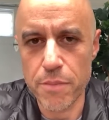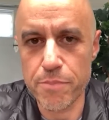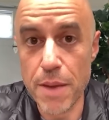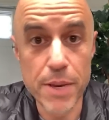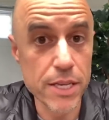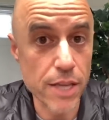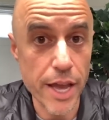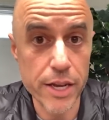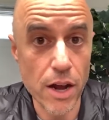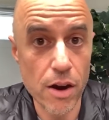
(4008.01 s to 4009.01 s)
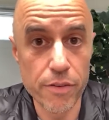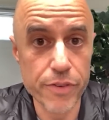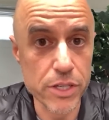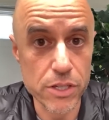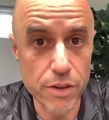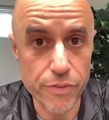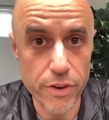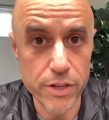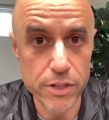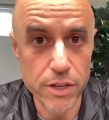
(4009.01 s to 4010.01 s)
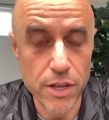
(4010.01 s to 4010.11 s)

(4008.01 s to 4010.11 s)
Maybe his iconography is different.